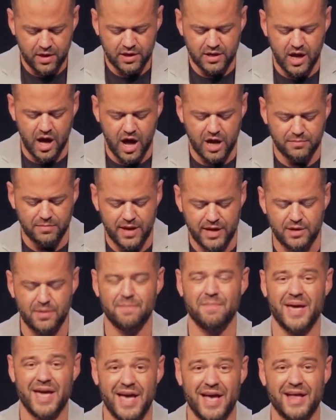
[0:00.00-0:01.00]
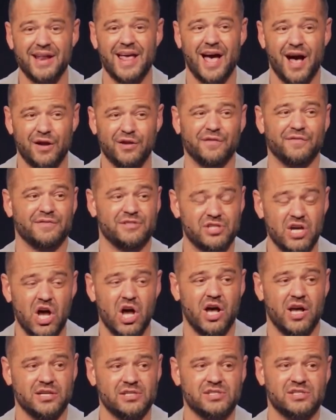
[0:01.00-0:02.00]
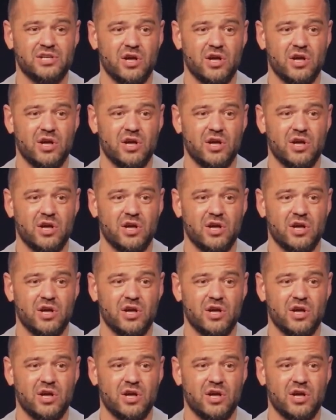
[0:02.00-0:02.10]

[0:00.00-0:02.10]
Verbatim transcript: God made a man out of dust,